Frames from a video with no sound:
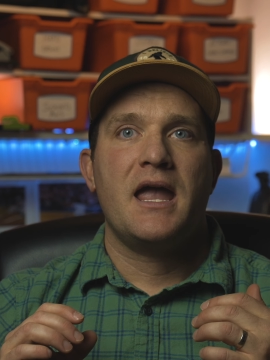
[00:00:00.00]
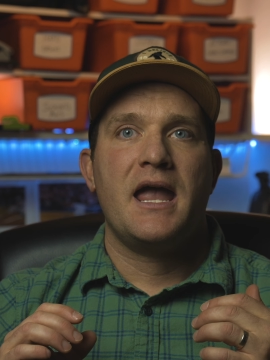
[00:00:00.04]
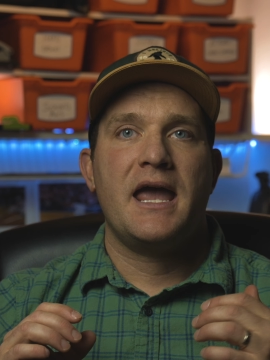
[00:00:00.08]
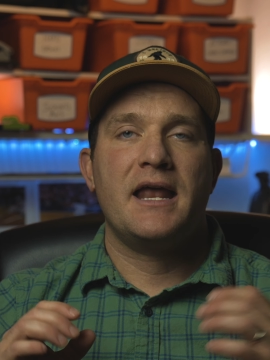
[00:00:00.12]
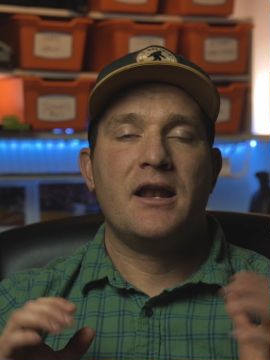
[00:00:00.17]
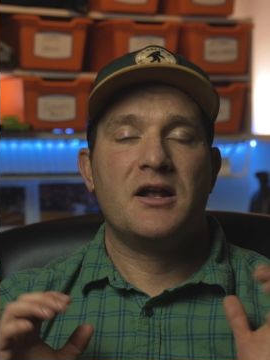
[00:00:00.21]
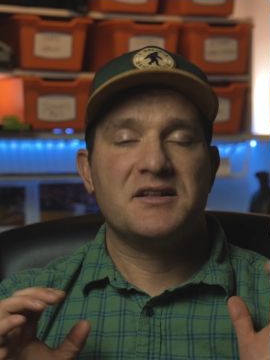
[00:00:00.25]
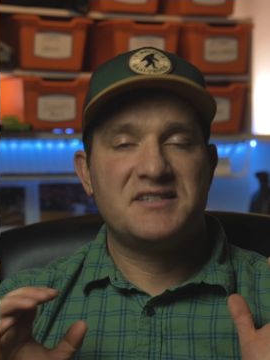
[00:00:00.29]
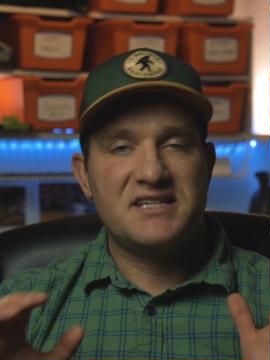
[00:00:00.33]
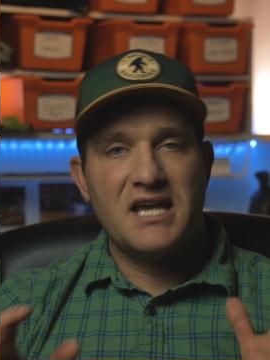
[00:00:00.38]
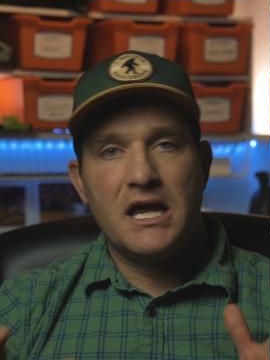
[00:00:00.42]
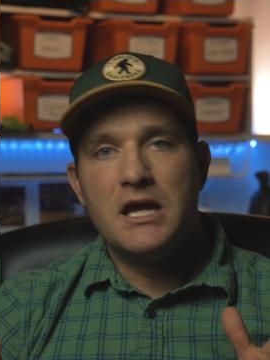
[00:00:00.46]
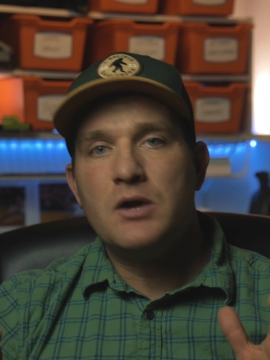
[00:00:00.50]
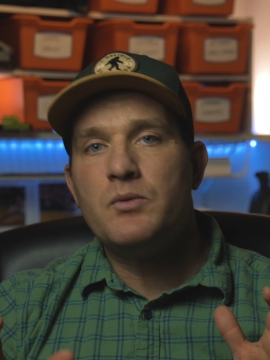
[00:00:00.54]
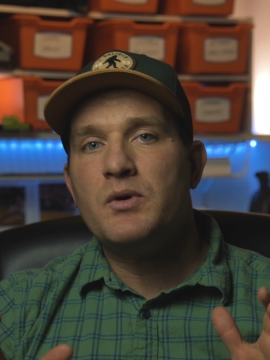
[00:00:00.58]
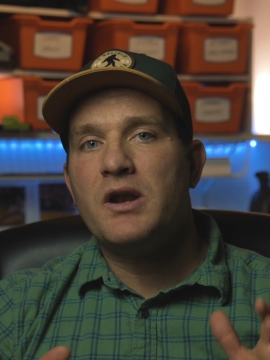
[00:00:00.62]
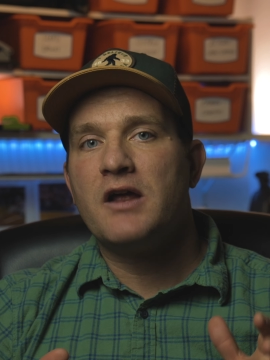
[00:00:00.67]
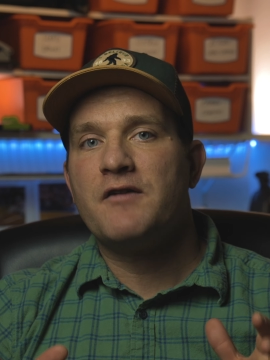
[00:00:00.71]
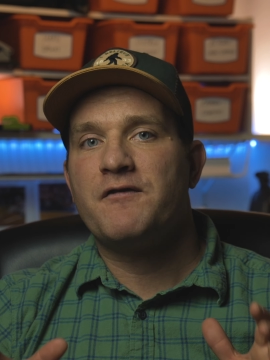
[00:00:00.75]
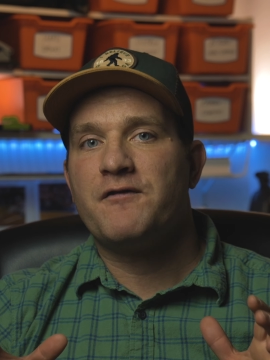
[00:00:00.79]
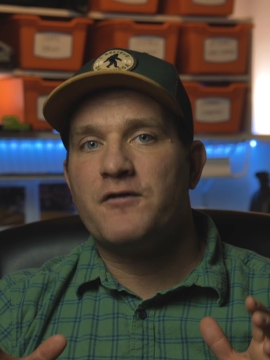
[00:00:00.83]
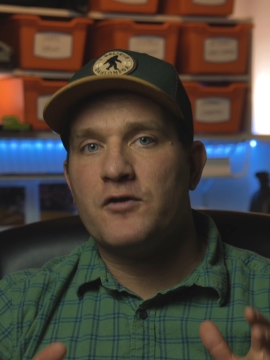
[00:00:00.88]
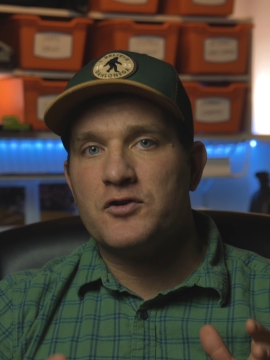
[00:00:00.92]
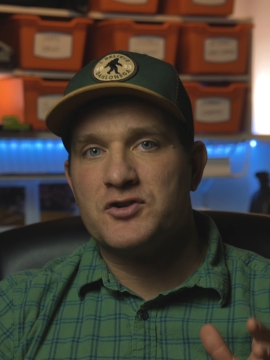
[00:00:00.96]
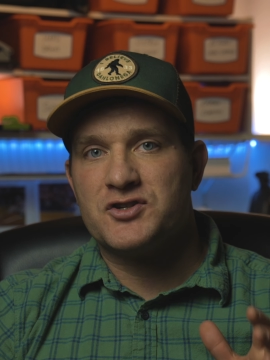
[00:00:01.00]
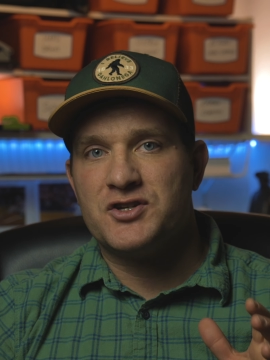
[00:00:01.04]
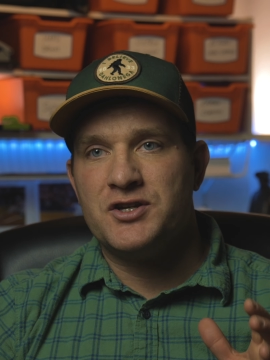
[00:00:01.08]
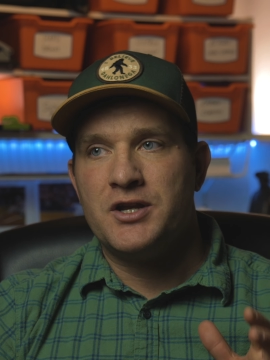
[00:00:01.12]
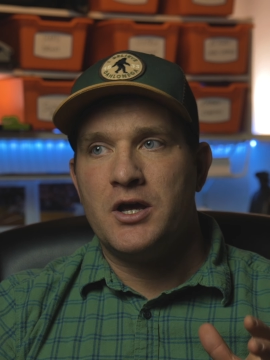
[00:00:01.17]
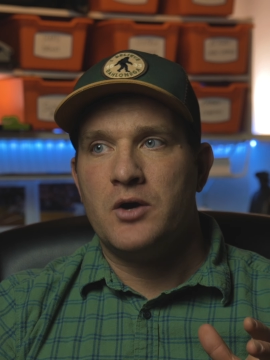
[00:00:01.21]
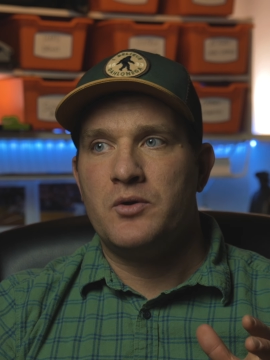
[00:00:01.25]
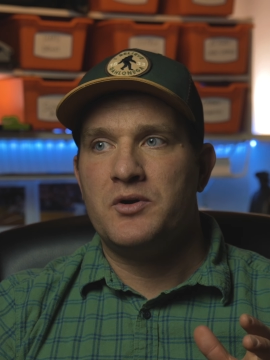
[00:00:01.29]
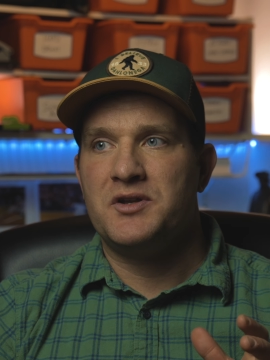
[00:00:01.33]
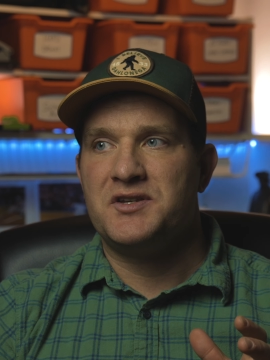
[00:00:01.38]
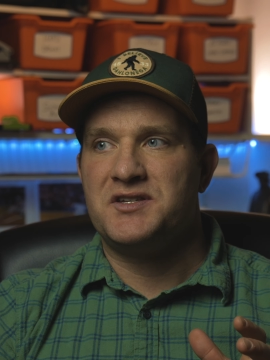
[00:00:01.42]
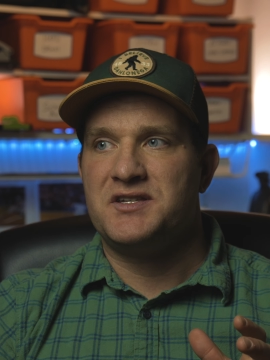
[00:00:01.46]
And I'll tell you when I first
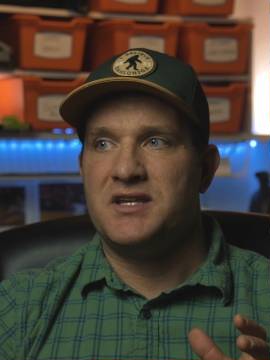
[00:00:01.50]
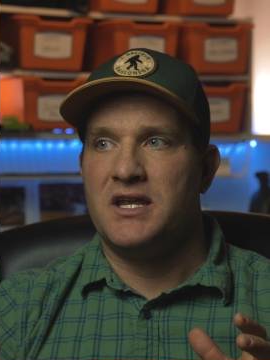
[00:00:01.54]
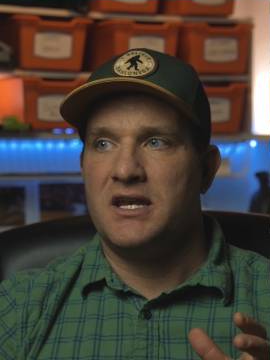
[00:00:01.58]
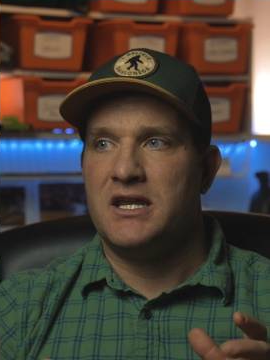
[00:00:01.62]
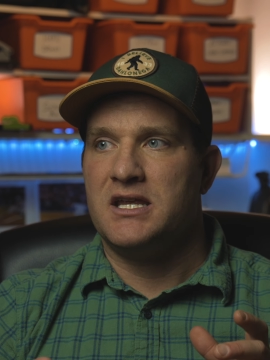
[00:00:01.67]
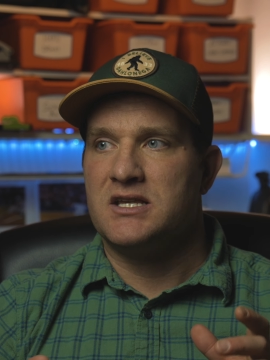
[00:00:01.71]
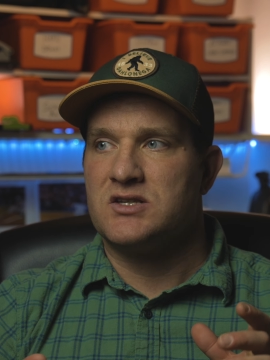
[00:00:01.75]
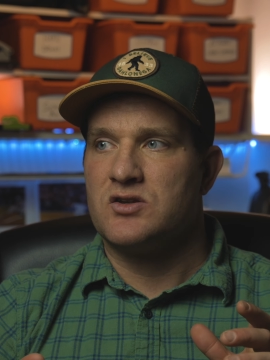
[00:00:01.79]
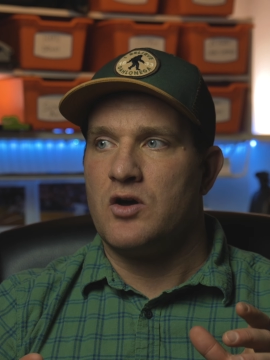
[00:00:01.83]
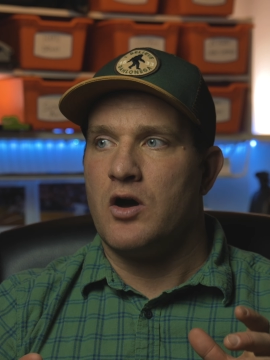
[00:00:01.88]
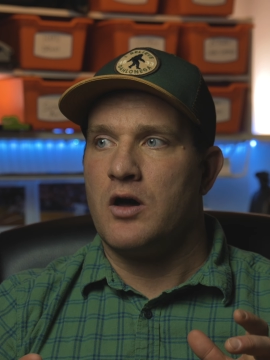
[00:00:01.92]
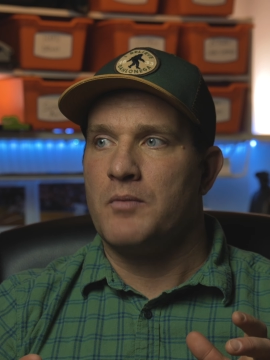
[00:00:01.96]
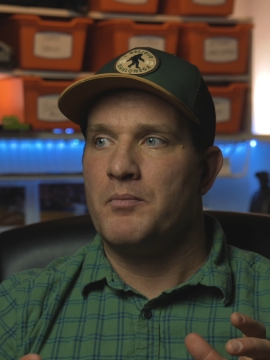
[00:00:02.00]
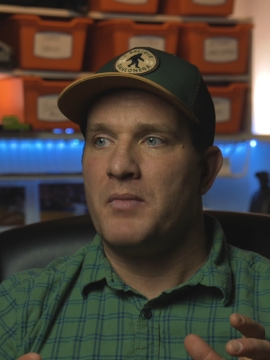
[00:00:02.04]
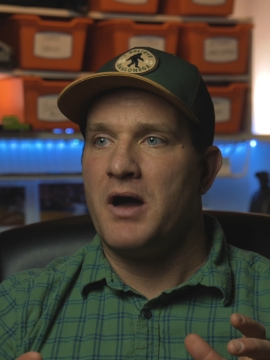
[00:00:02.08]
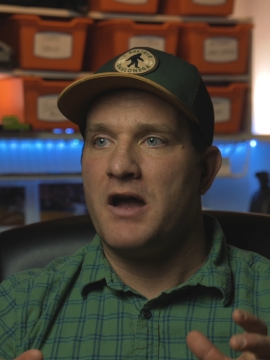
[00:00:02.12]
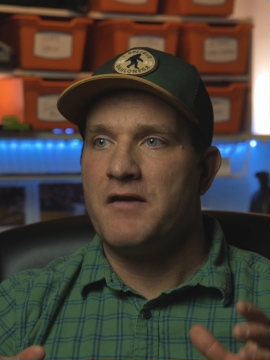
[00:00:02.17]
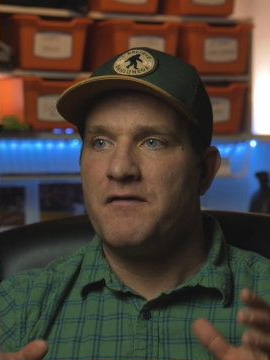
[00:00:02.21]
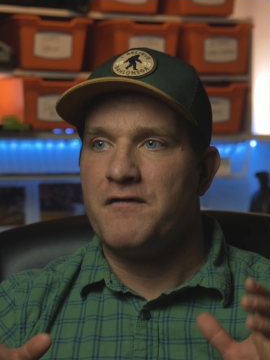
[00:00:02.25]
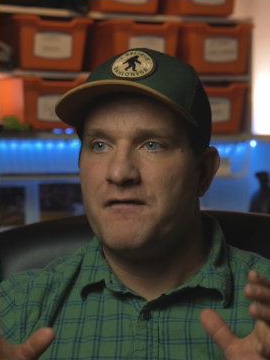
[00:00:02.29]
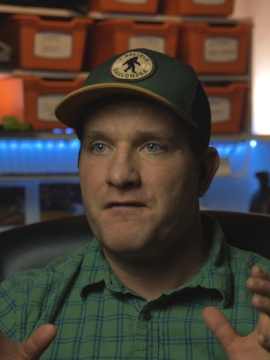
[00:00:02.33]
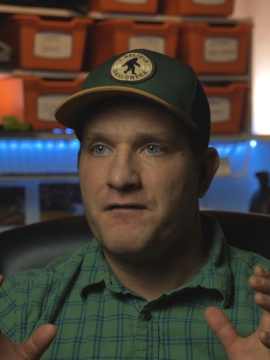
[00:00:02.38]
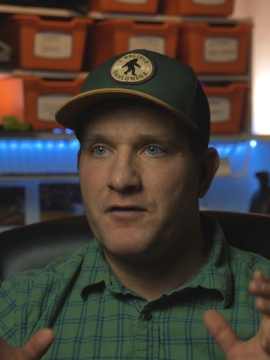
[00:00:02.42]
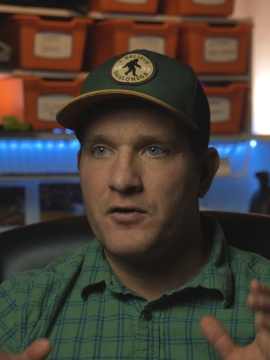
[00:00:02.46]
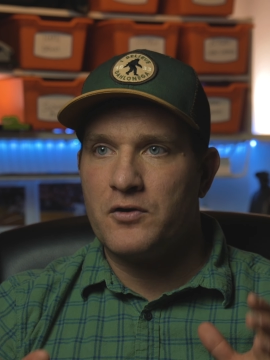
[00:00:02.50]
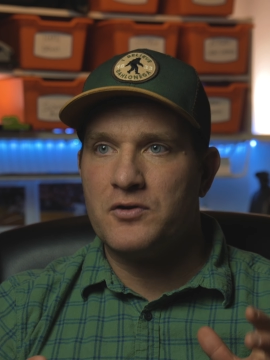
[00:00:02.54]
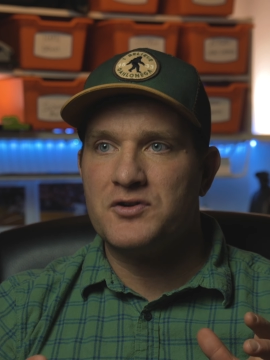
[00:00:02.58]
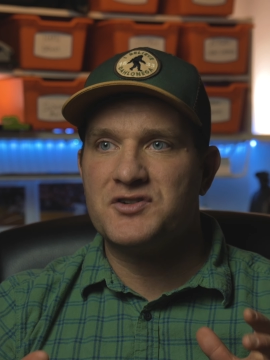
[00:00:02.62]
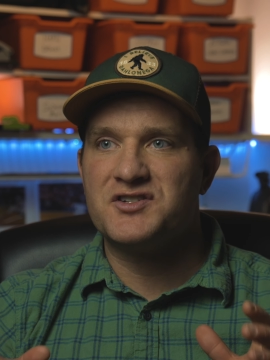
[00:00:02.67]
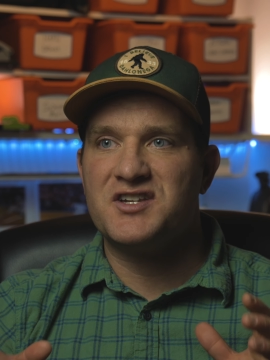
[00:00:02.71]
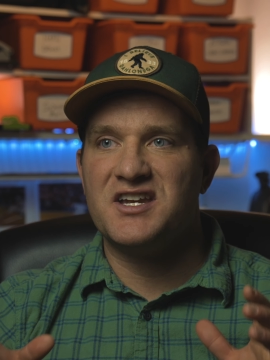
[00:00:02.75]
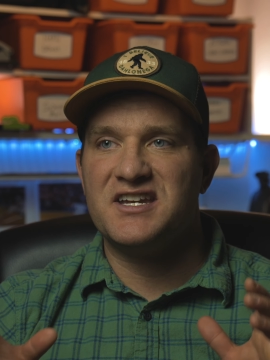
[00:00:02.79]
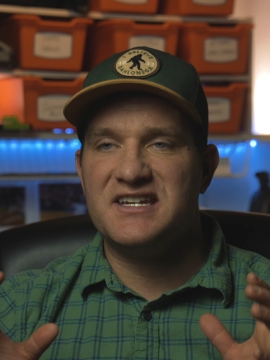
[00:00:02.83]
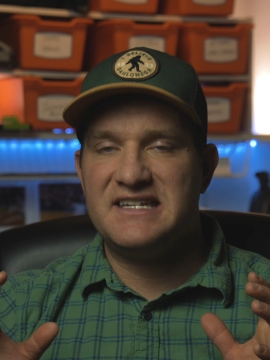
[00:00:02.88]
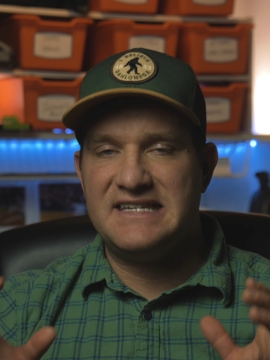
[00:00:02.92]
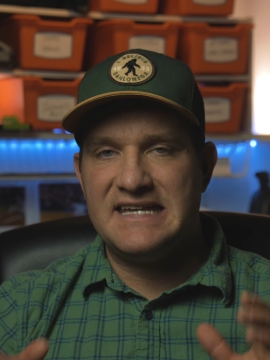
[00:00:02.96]
noticed it is on my
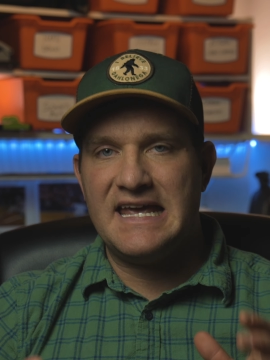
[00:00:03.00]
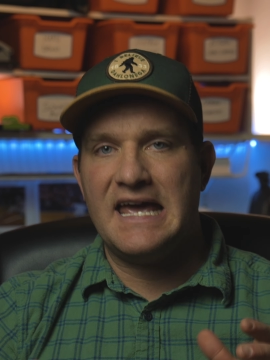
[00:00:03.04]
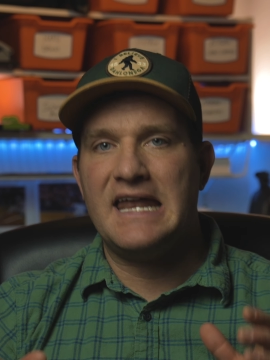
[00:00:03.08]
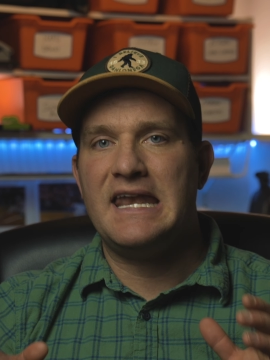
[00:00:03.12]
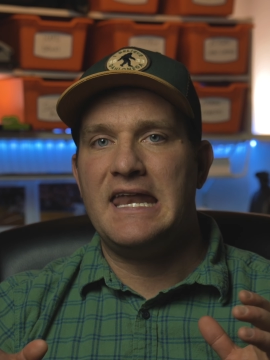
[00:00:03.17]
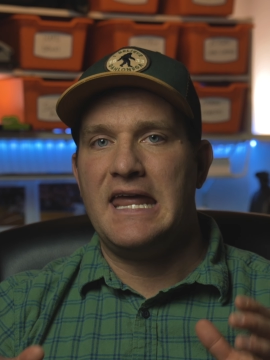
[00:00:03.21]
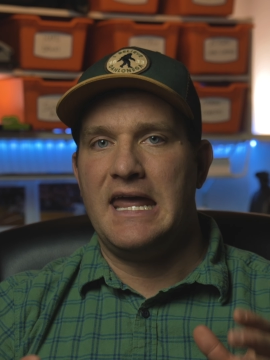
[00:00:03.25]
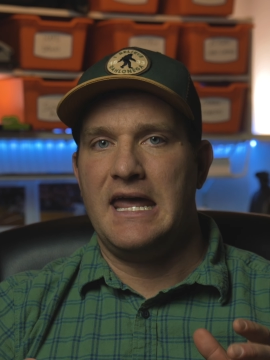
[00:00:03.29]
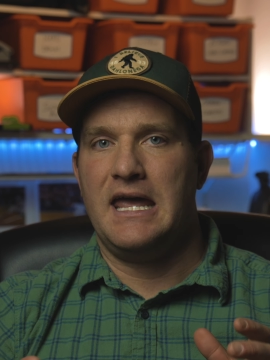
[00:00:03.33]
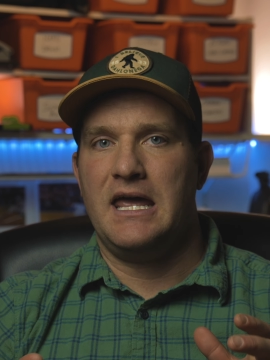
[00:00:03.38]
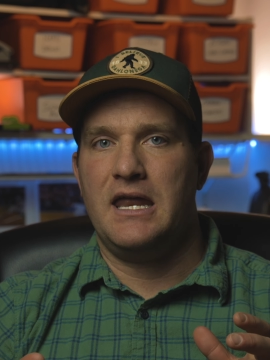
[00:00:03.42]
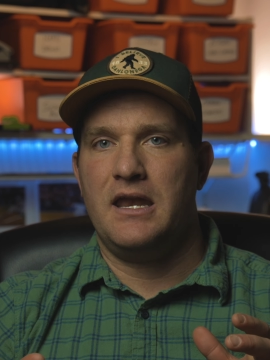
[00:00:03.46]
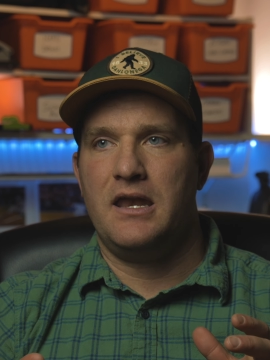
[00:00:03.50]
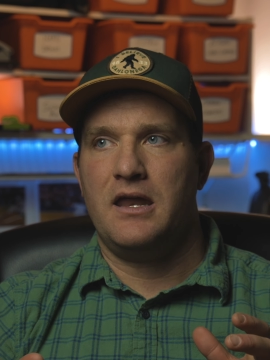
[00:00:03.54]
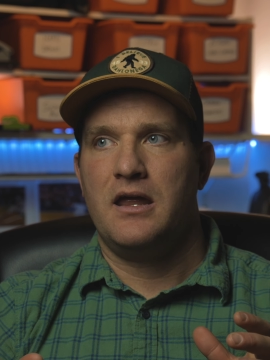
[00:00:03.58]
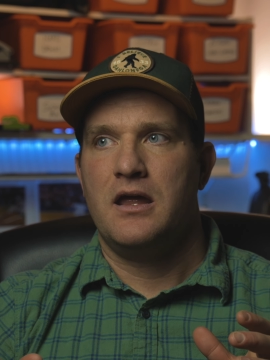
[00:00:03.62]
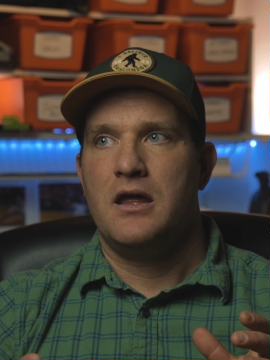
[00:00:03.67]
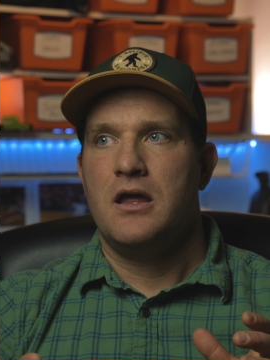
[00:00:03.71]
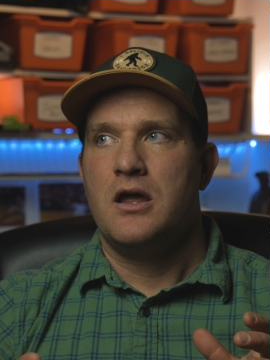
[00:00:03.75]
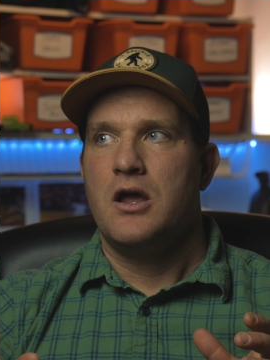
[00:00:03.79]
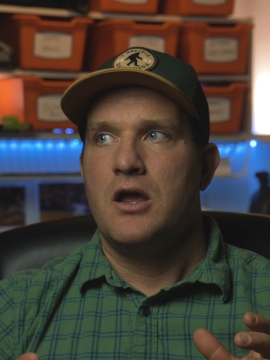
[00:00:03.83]
first deadhead,